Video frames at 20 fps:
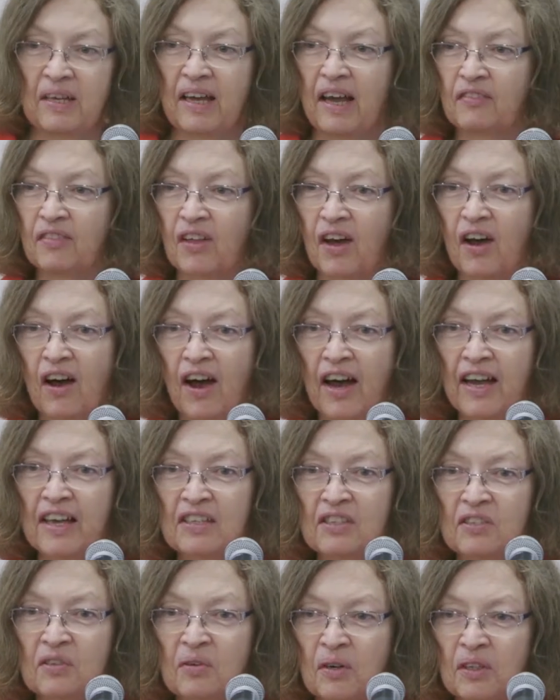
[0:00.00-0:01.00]
We have the
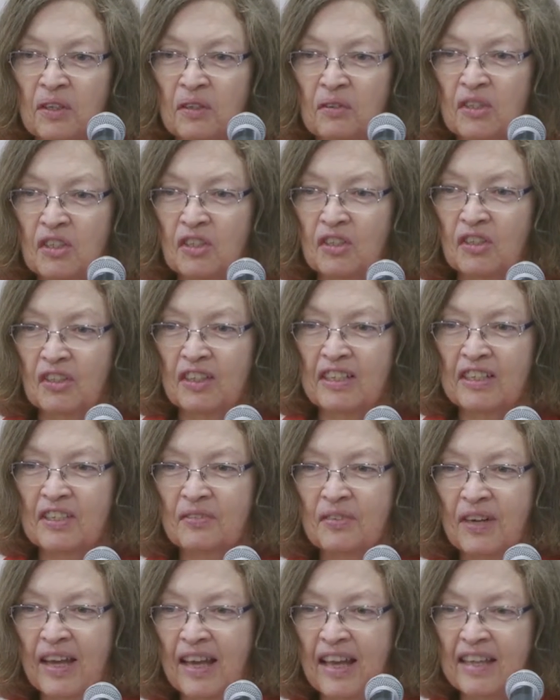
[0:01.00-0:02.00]
highest auto
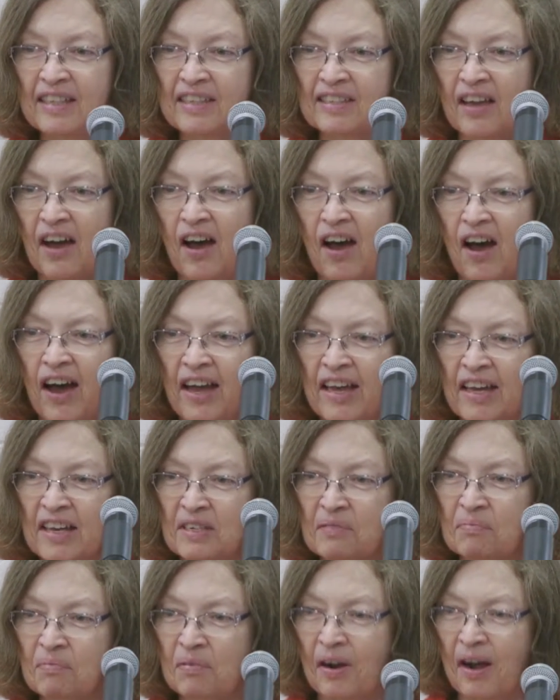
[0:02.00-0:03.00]
insurance rates, the
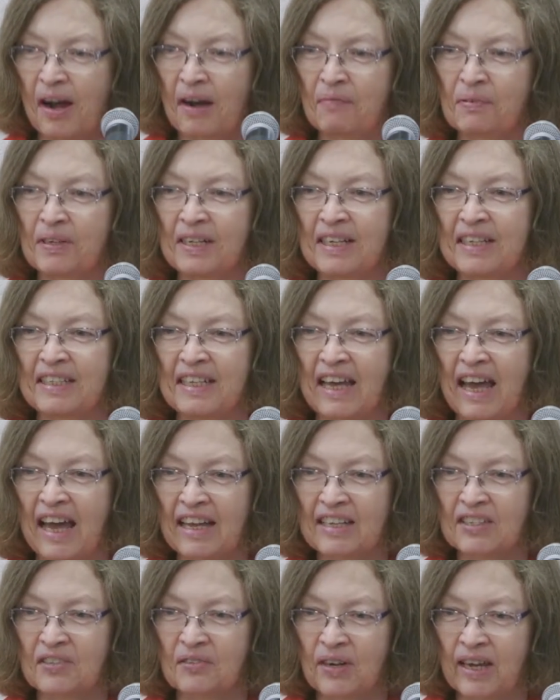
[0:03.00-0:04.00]
highest property
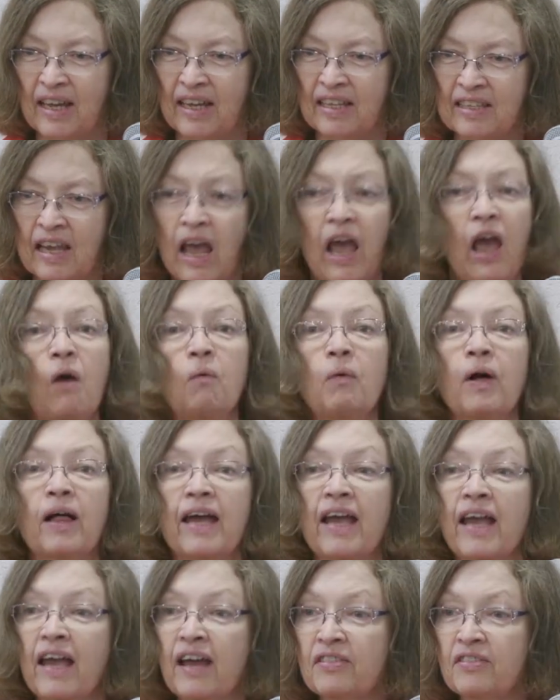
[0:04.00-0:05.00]
tax rates. Well,
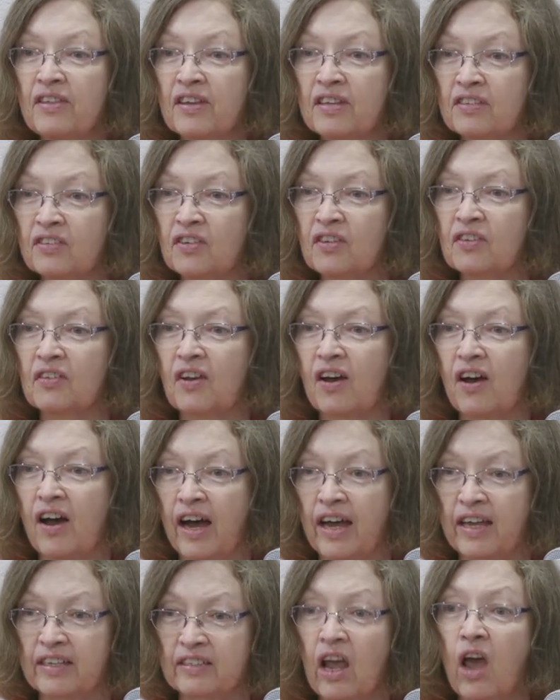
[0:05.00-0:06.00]
add this to the
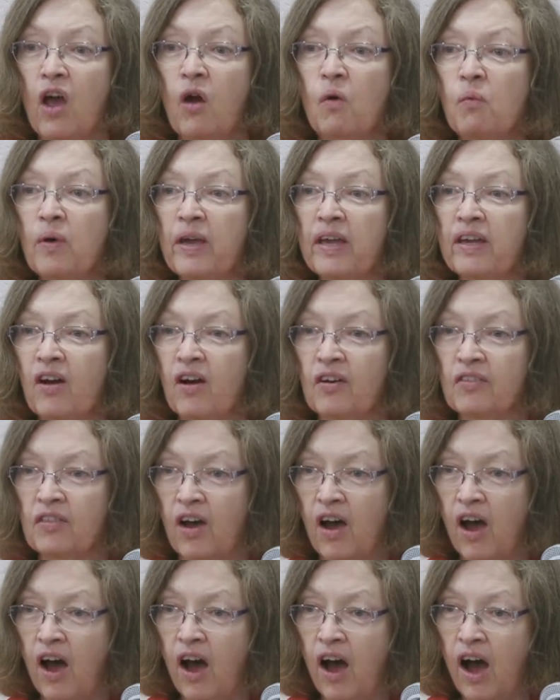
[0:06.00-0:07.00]
highest. We are
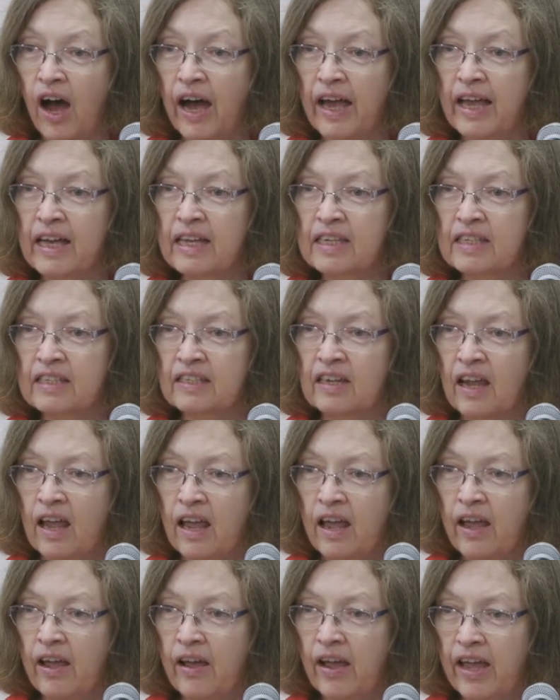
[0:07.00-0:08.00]
the highest
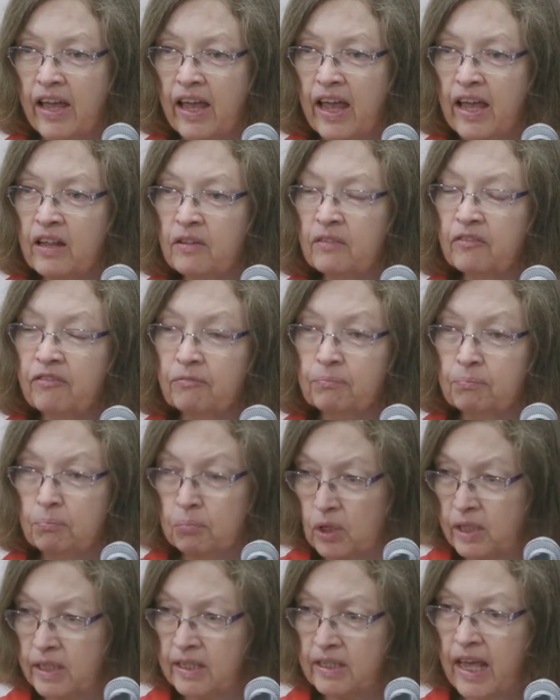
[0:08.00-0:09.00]
in
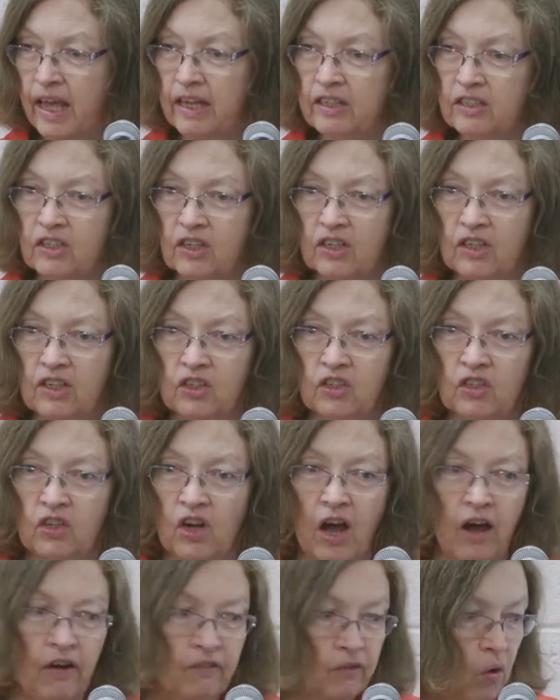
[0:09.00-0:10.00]
percentage
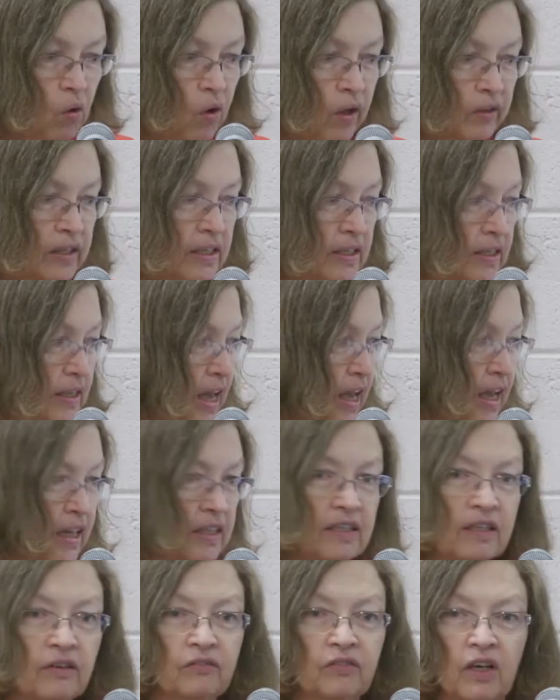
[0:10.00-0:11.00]
of all the
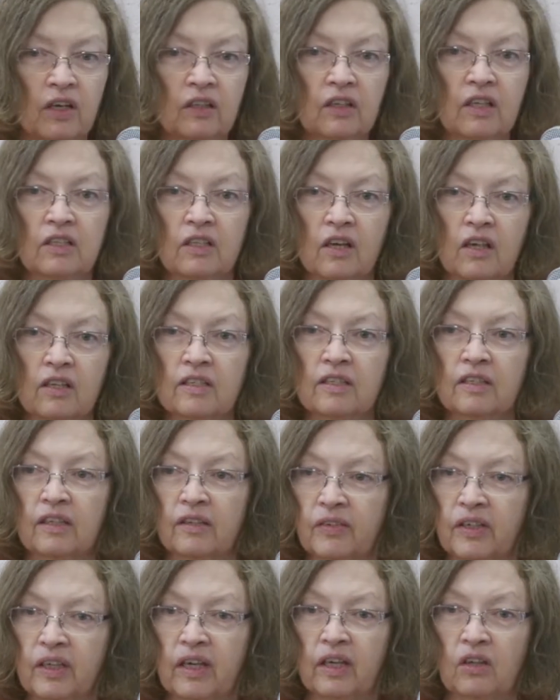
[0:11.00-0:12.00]
states of young adults
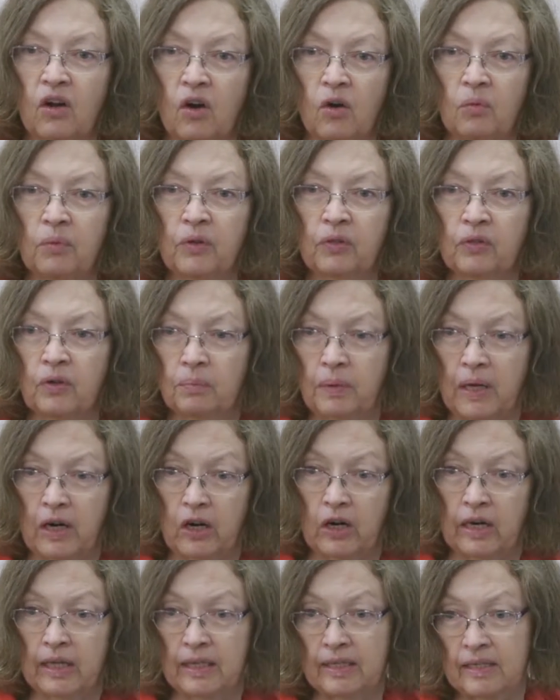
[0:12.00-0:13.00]
living at home with their
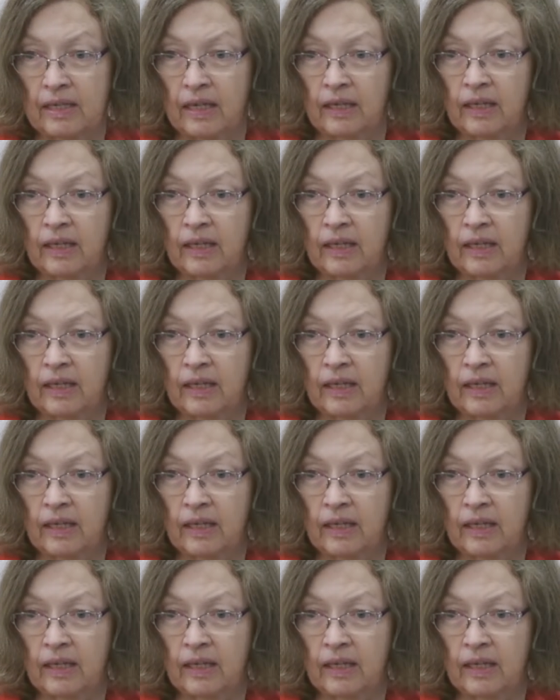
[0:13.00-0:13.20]
parents.